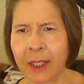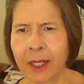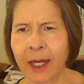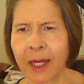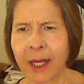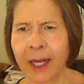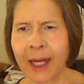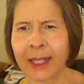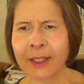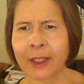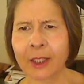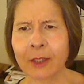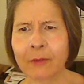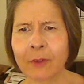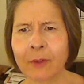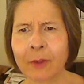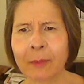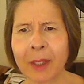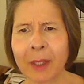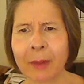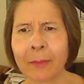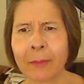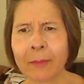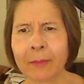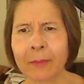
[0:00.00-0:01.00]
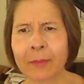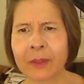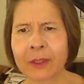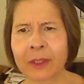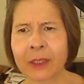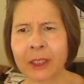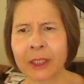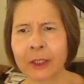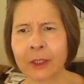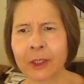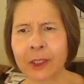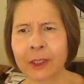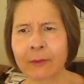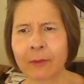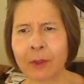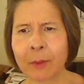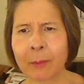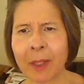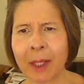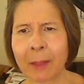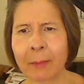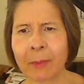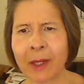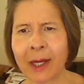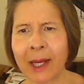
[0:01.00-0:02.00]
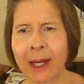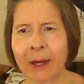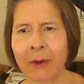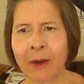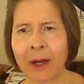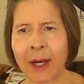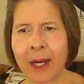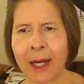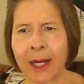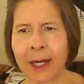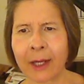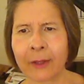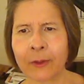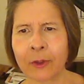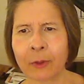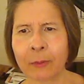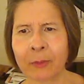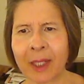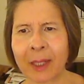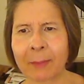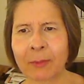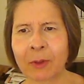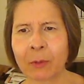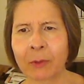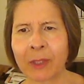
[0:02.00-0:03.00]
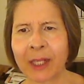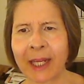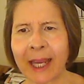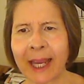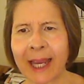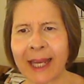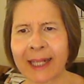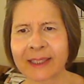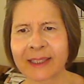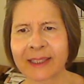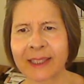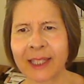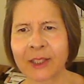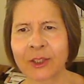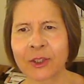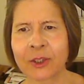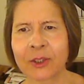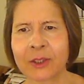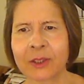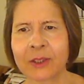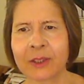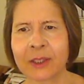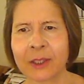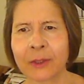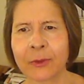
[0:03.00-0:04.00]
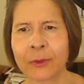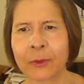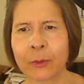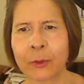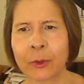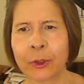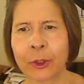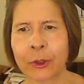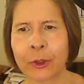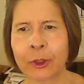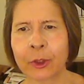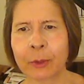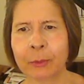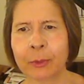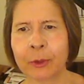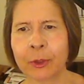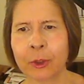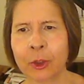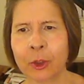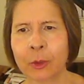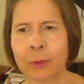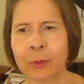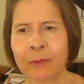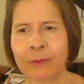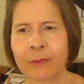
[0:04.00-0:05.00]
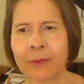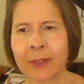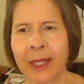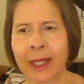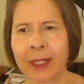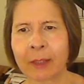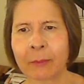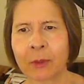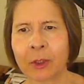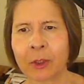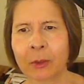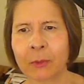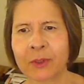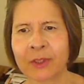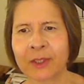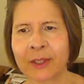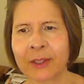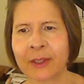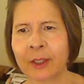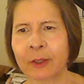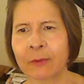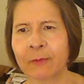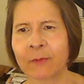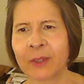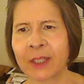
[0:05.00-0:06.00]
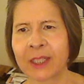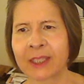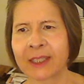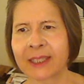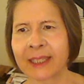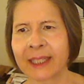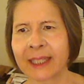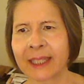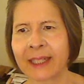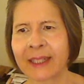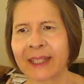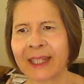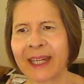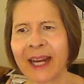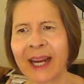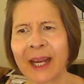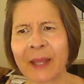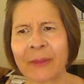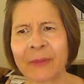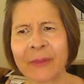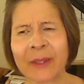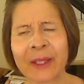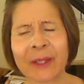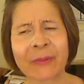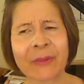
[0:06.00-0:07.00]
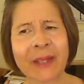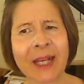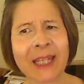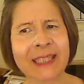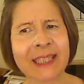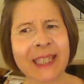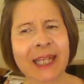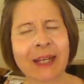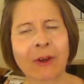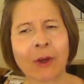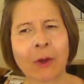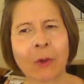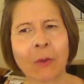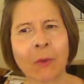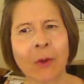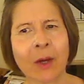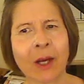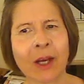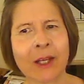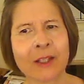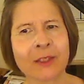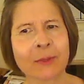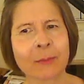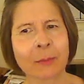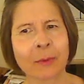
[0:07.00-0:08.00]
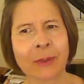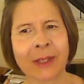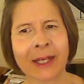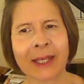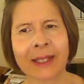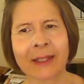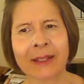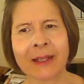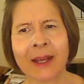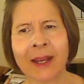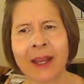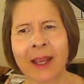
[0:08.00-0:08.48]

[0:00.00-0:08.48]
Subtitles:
I don't clearly remember how either. Maybe we accessed it through your computer when Vladimir was in there fixing it. Yeah, I think that's how it was, Brent.